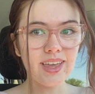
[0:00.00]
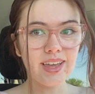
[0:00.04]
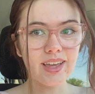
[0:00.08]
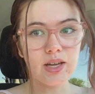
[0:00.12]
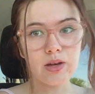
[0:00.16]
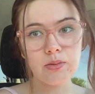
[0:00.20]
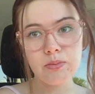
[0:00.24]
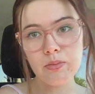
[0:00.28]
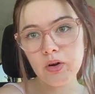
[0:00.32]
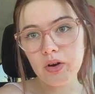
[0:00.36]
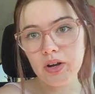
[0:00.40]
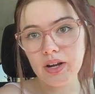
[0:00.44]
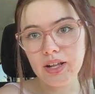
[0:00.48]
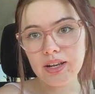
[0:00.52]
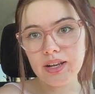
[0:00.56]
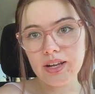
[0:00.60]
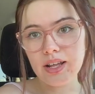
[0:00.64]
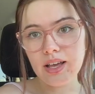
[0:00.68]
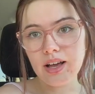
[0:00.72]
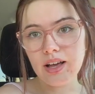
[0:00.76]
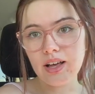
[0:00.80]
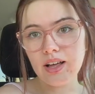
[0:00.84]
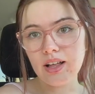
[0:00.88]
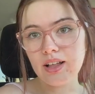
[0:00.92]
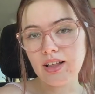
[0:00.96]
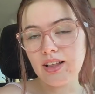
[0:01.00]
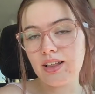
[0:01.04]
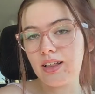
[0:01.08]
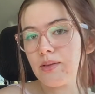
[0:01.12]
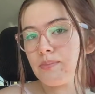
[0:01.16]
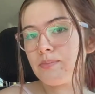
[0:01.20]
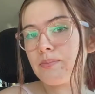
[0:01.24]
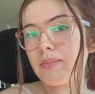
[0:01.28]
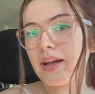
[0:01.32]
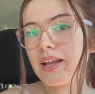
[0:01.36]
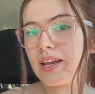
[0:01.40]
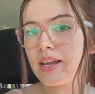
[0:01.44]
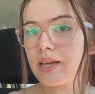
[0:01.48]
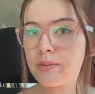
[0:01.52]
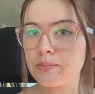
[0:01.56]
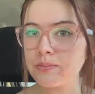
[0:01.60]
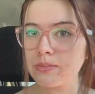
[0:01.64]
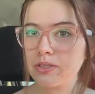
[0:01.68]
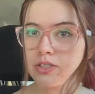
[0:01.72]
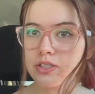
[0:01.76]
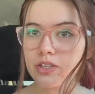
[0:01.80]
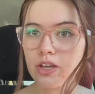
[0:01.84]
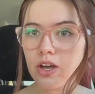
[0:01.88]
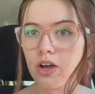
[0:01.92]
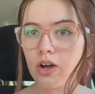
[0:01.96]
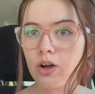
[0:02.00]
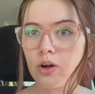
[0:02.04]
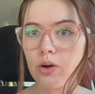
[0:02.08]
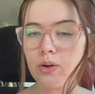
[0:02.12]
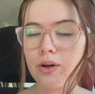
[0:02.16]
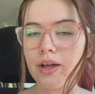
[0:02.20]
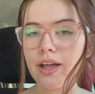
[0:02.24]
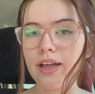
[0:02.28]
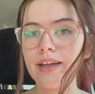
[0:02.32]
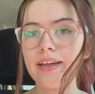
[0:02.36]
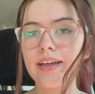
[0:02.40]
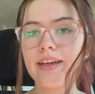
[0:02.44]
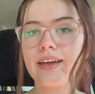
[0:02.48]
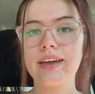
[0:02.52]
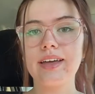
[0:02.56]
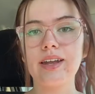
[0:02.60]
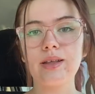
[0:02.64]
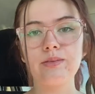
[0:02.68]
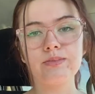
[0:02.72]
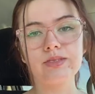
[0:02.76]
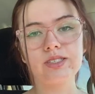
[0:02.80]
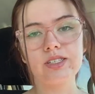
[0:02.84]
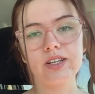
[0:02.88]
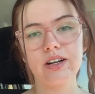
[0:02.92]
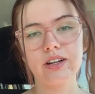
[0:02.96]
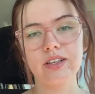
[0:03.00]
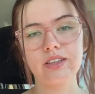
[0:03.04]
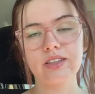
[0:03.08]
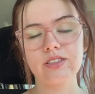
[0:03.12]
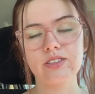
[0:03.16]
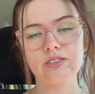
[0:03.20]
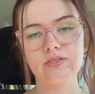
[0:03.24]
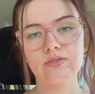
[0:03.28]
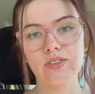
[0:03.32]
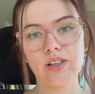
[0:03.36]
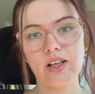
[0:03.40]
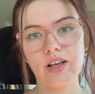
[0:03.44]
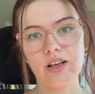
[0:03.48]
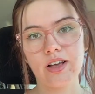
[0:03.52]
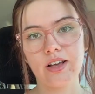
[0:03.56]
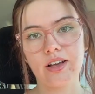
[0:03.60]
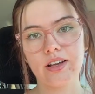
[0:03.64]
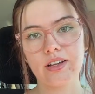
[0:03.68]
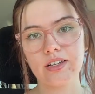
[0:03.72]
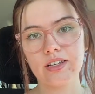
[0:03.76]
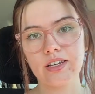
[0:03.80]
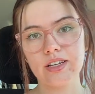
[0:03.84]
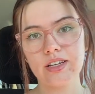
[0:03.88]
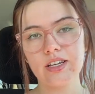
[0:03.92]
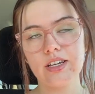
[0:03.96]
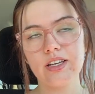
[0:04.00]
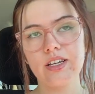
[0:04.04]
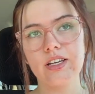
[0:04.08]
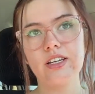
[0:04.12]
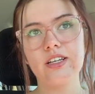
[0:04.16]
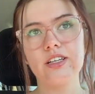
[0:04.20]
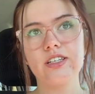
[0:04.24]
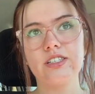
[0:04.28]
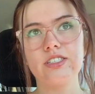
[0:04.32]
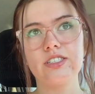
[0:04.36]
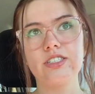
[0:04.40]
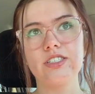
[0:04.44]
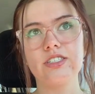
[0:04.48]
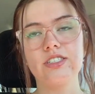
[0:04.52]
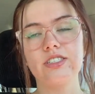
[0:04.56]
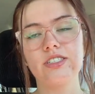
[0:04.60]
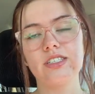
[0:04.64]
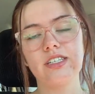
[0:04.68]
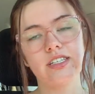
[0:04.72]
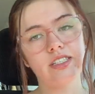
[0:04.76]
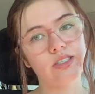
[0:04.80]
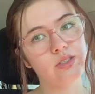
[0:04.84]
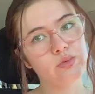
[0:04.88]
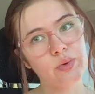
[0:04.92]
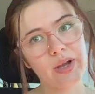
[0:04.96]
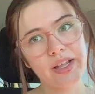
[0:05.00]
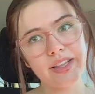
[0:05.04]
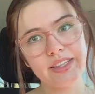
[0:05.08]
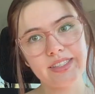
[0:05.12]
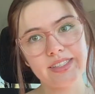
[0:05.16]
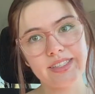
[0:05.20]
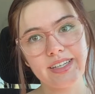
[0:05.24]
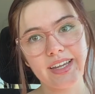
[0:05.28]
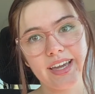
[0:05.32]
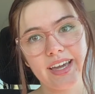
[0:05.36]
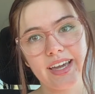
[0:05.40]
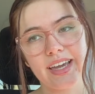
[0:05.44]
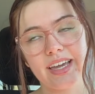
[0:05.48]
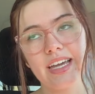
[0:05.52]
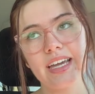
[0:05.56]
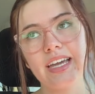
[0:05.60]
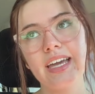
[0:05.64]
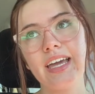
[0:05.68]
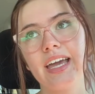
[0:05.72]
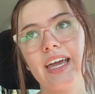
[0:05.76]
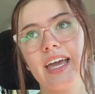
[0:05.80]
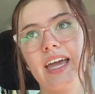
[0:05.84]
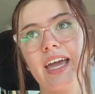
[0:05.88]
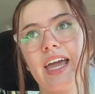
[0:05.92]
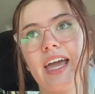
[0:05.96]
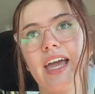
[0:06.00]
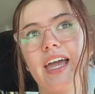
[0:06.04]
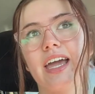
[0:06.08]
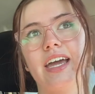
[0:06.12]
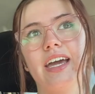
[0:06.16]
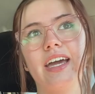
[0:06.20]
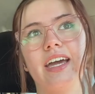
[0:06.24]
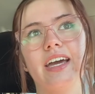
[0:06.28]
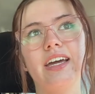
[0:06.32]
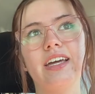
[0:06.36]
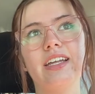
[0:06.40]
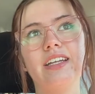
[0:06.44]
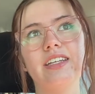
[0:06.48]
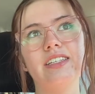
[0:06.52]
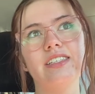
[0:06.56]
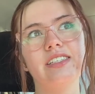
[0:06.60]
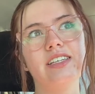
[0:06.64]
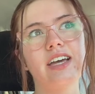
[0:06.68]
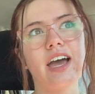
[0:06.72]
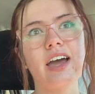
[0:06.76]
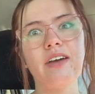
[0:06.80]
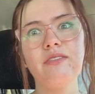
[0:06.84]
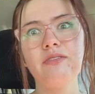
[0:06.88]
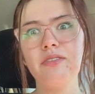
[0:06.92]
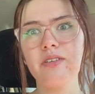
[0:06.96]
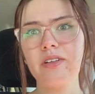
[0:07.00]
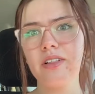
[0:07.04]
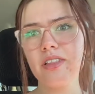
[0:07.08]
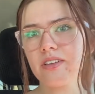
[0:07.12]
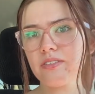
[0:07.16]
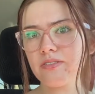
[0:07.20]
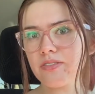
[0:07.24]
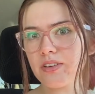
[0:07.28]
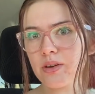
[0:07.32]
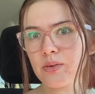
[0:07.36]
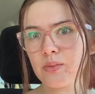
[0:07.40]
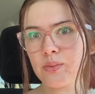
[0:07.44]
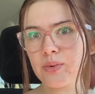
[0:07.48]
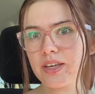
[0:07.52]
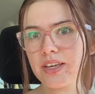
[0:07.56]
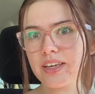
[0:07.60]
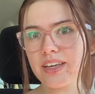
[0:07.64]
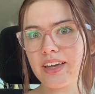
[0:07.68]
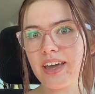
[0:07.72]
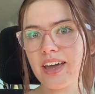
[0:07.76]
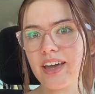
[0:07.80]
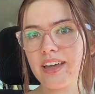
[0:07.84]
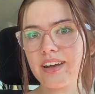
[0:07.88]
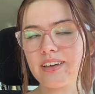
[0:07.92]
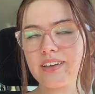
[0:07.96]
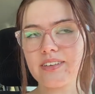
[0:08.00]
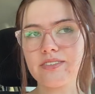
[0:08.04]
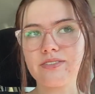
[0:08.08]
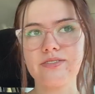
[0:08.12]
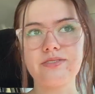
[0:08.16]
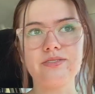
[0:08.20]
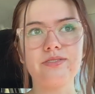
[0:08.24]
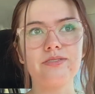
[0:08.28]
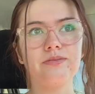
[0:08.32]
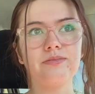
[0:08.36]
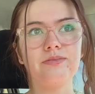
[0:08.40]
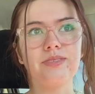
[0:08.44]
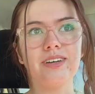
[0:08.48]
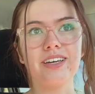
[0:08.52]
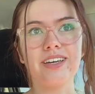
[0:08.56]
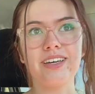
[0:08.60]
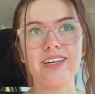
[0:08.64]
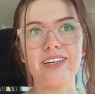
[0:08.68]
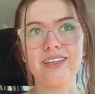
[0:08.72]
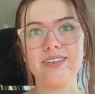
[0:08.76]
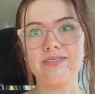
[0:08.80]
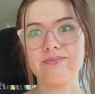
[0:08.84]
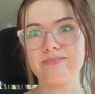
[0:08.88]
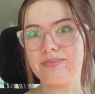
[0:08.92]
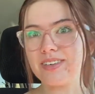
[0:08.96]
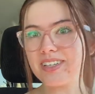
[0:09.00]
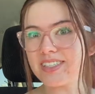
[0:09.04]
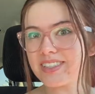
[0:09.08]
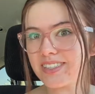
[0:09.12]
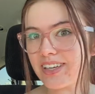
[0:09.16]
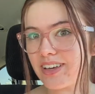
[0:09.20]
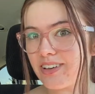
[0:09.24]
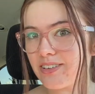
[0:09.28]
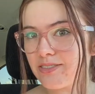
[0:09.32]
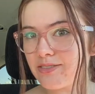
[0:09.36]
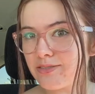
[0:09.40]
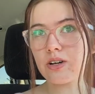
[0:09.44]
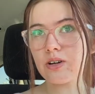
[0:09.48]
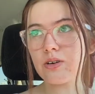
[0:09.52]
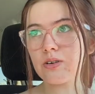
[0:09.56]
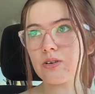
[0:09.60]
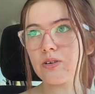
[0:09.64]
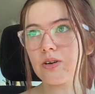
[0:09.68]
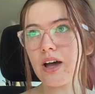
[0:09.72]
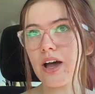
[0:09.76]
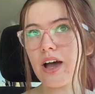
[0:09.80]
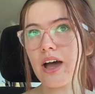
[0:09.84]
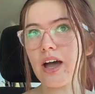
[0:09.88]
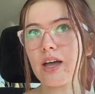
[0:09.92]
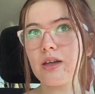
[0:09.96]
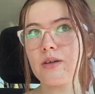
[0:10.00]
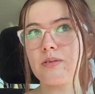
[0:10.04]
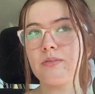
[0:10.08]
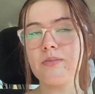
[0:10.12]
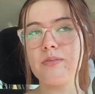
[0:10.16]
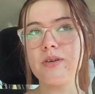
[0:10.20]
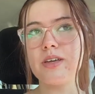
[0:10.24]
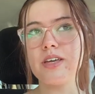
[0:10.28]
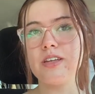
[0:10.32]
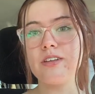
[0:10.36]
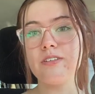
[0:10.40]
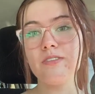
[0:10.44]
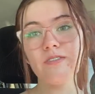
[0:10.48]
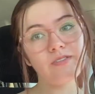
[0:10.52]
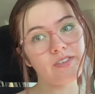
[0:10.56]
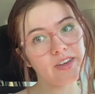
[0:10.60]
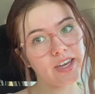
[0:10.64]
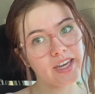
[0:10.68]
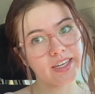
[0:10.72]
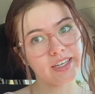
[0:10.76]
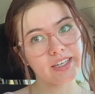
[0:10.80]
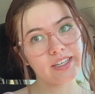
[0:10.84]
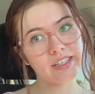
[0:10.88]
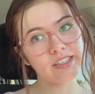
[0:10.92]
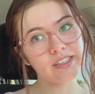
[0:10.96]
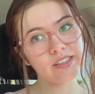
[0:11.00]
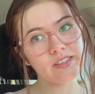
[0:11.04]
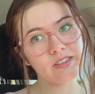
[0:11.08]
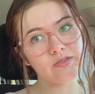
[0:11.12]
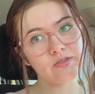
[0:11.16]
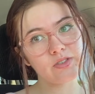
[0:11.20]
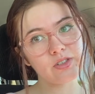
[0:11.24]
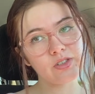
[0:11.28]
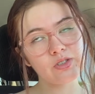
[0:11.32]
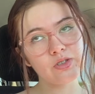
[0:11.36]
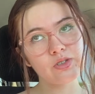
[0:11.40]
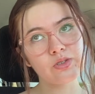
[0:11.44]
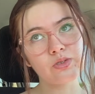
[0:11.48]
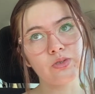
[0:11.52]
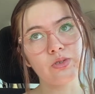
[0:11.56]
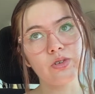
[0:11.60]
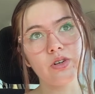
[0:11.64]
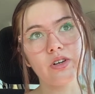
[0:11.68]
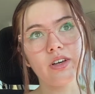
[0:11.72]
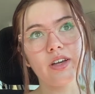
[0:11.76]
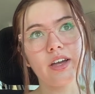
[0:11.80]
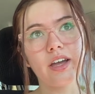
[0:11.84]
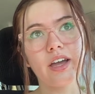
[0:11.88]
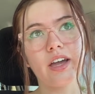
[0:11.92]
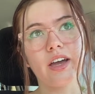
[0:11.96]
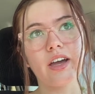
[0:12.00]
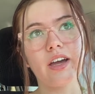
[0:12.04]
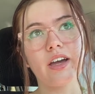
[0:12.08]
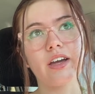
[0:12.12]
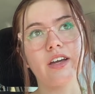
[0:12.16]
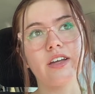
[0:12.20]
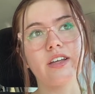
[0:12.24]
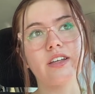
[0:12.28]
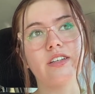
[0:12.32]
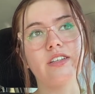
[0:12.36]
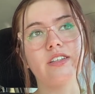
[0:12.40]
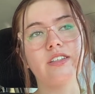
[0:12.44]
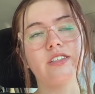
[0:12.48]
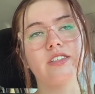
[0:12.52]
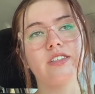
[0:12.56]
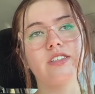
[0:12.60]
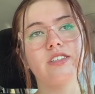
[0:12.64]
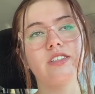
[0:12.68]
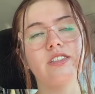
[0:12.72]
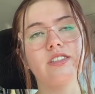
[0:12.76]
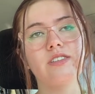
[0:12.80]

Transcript: Good morning, y'all. My name's Zoe, and I'm starting this vlog. Just it's Wednesday, and I have a really fun week ahead of my myself. So I'm in Vegas for school, and